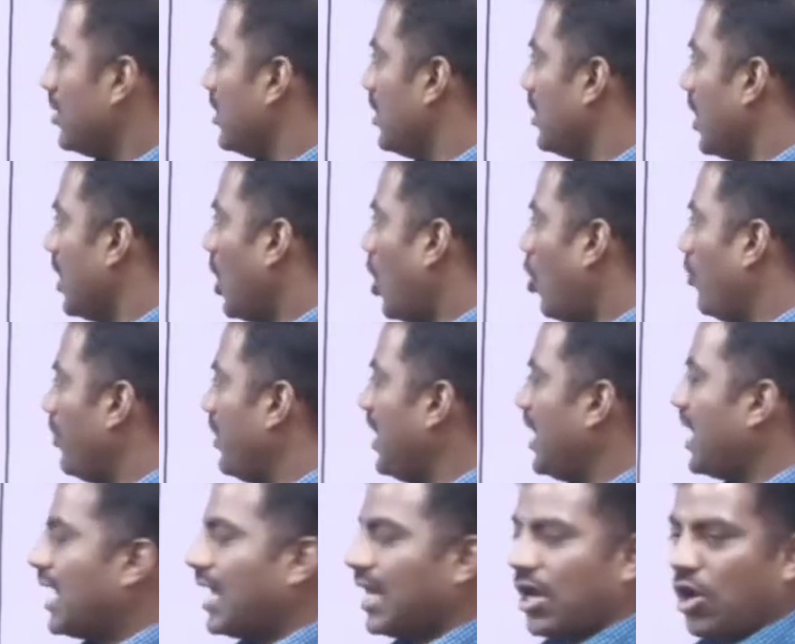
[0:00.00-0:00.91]
How many
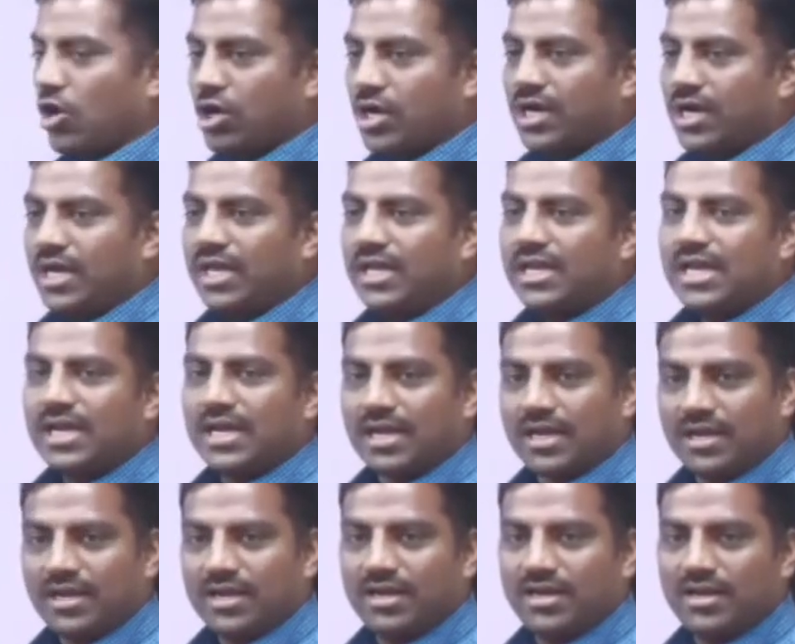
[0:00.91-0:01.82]
are already done?
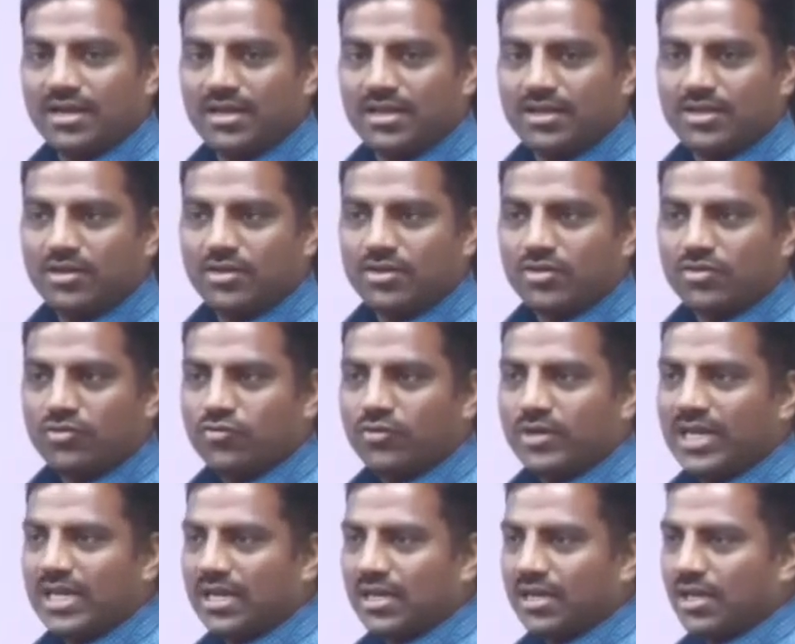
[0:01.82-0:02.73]

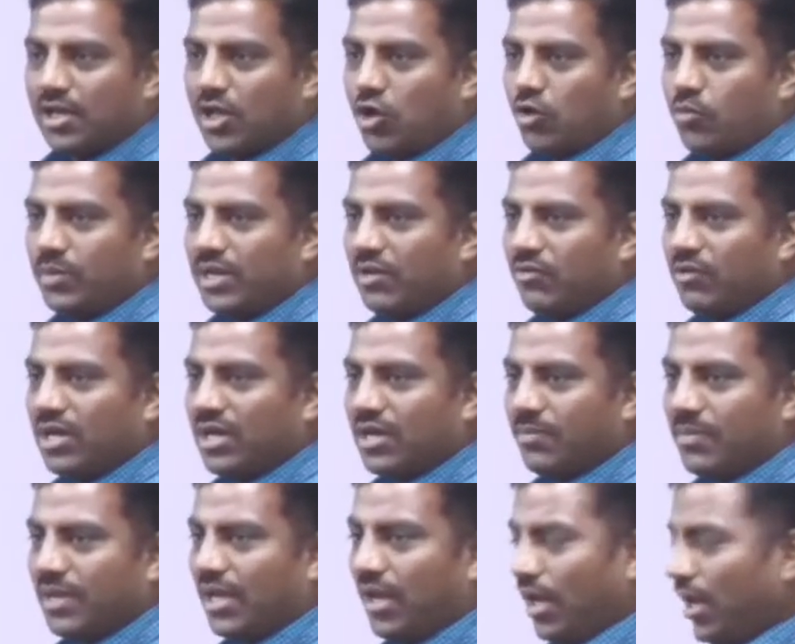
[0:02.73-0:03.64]
12. How many will
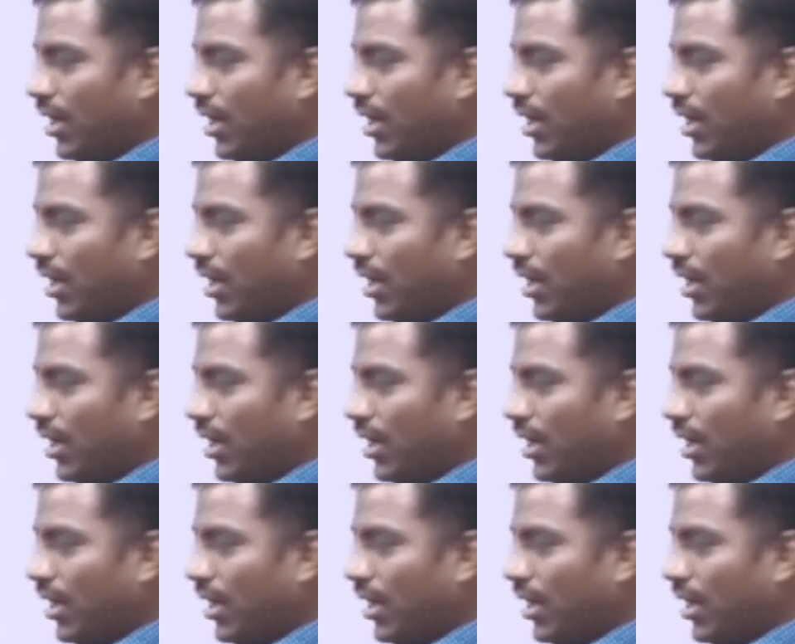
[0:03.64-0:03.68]
remain?